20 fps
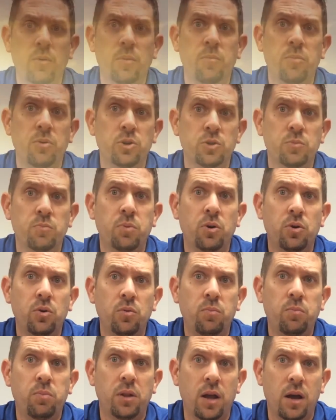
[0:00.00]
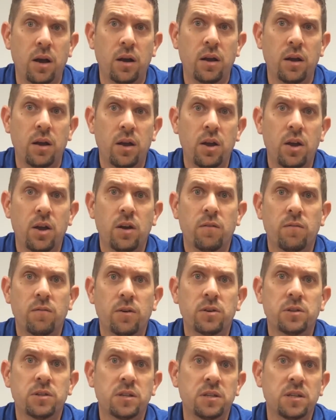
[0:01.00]
our push-pull plug
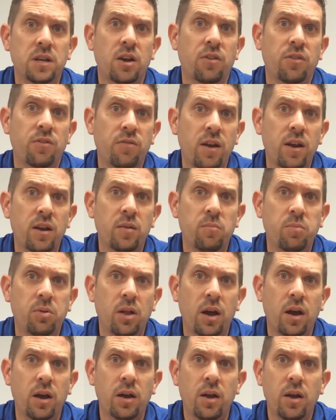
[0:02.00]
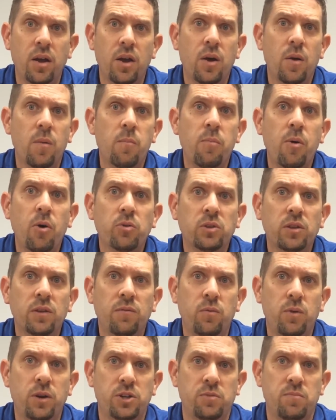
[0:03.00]
versus our threaded plug,
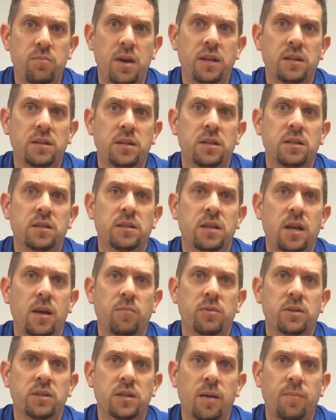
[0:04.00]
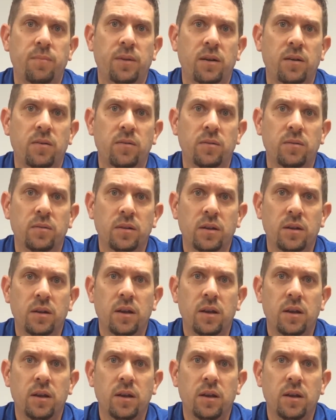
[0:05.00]
both of which mate to the same receptacle.